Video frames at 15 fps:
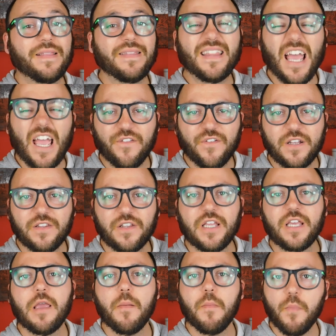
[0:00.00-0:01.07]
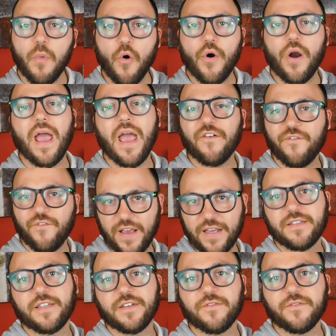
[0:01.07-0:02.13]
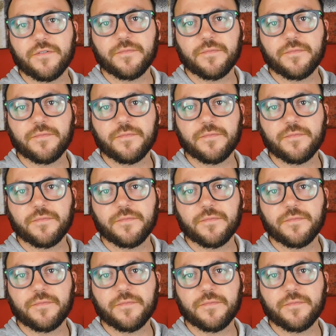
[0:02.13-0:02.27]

definitely more effective.